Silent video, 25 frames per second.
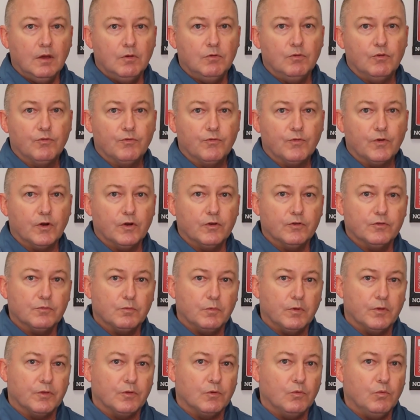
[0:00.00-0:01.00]
Well, first,
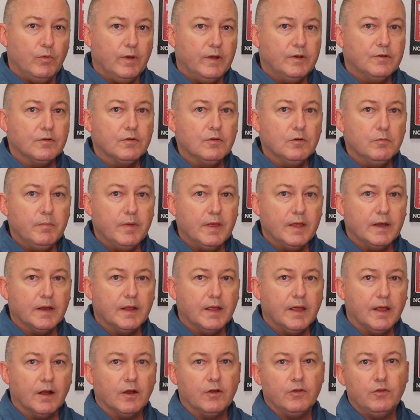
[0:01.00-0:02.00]
with original
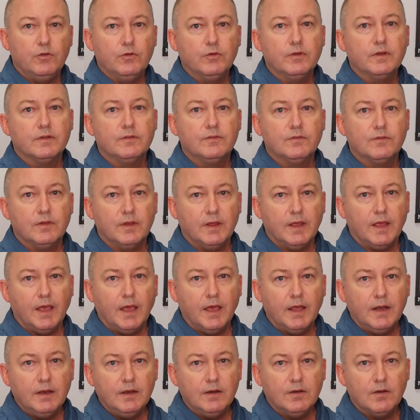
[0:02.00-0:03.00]
Medicare, you can see
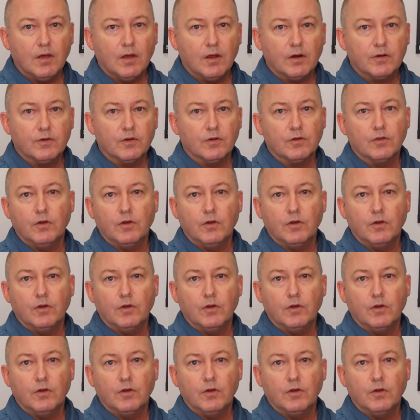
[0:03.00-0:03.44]
any doctor,